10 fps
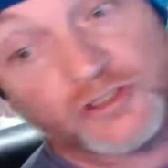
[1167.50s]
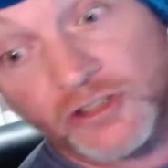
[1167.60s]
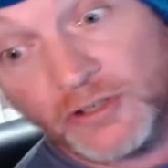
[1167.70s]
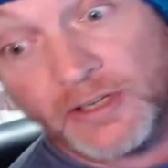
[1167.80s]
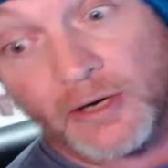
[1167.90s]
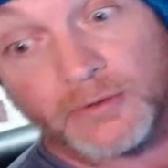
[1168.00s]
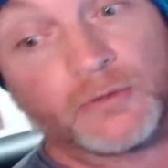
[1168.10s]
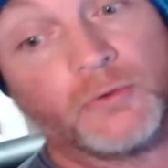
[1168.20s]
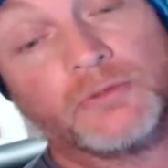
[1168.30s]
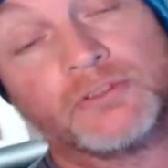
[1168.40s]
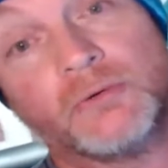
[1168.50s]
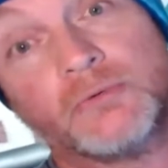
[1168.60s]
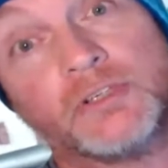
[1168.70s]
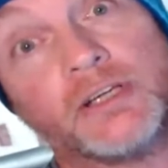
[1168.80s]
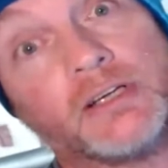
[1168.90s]
studio tour. So
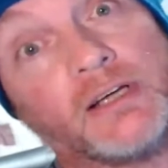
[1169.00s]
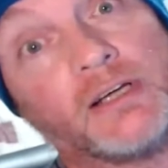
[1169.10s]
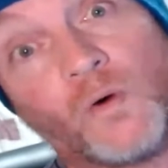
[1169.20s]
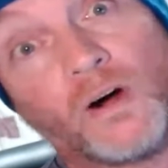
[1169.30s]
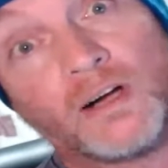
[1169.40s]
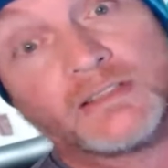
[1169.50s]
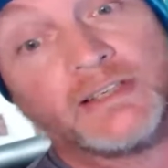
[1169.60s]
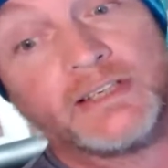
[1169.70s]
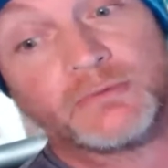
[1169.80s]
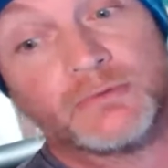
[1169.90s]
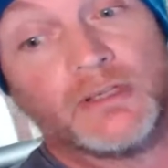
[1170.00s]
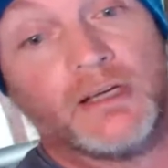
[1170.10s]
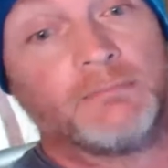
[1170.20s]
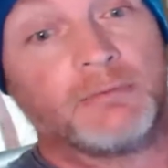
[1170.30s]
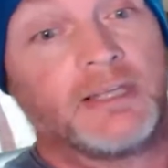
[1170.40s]
when you get done watching this one,
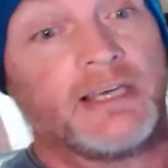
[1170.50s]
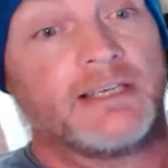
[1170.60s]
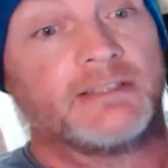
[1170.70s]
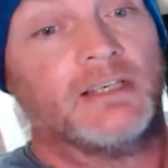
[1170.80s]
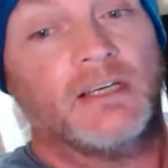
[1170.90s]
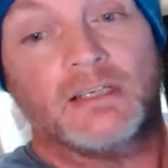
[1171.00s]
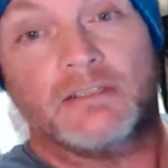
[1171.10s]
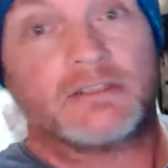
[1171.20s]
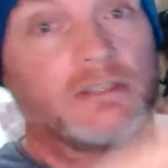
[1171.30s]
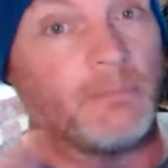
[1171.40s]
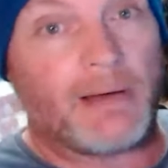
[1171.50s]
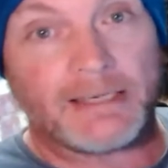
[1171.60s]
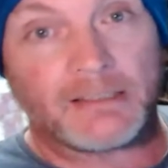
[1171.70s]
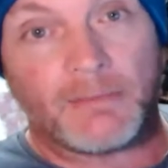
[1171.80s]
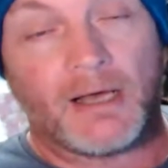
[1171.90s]
please just go
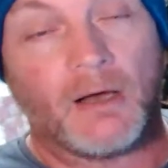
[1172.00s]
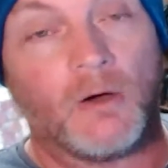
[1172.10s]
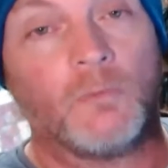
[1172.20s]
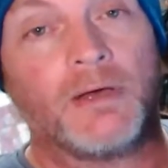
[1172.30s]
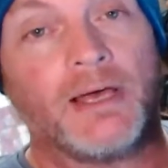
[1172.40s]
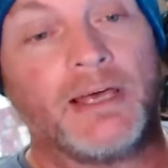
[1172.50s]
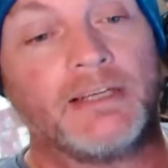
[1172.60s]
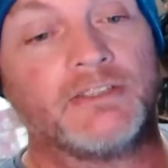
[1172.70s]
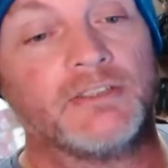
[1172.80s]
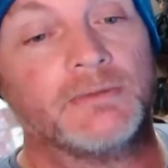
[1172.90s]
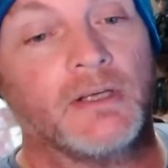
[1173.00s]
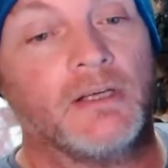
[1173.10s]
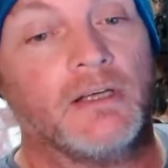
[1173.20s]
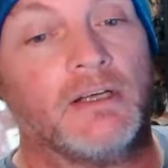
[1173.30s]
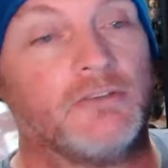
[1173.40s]
back to my homepage.
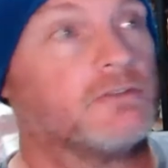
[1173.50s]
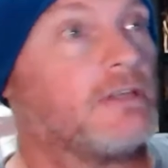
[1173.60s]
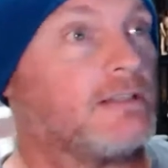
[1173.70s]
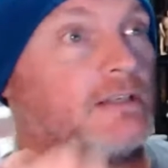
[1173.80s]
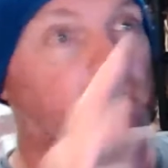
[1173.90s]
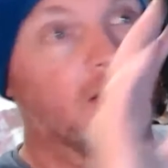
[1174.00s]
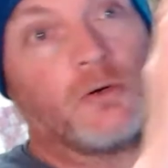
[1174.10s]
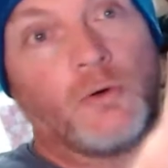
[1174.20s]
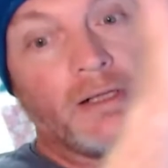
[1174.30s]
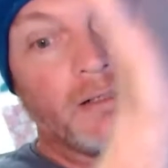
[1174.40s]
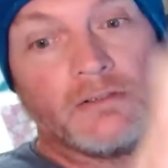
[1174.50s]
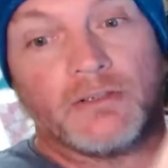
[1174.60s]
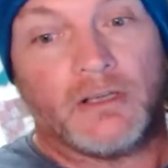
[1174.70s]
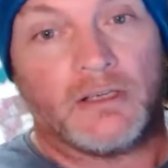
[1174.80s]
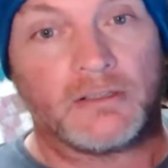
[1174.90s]
I done a quick
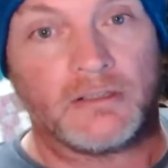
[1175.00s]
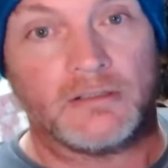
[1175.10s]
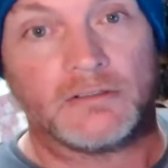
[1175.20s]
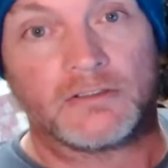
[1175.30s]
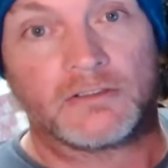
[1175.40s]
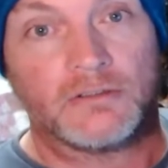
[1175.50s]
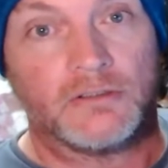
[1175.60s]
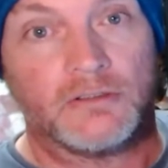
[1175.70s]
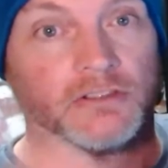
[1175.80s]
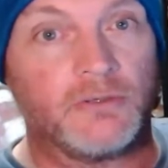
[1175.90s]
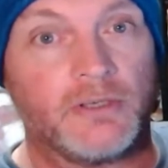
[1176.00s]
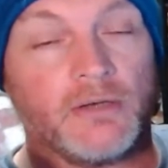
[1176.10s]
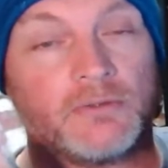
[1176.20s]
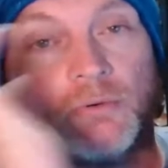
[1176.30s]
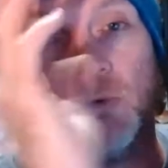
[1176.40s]
little
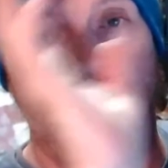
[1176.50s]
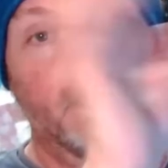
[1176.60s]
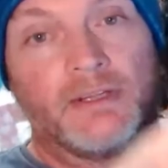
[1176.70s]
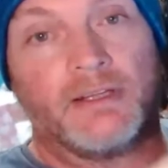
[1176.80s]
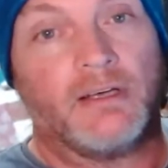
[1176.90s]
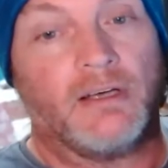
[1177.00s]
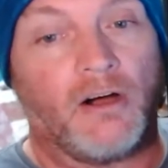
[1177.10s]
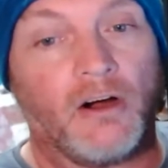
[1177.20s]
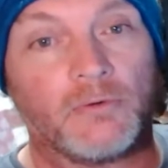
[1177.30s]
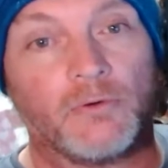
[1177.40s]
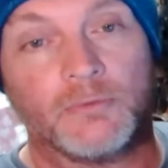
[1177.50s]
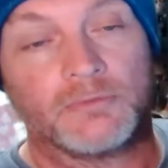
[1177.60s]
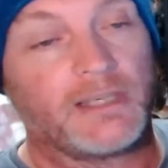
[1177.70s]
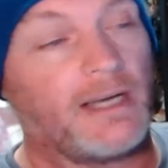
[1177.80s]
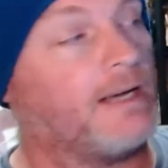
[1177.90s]
studio tour of the art room
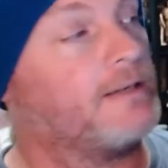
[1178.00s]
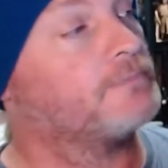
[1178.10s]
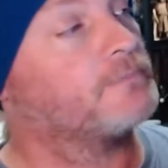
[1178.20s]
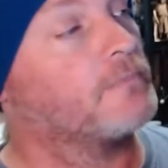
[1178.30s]
side,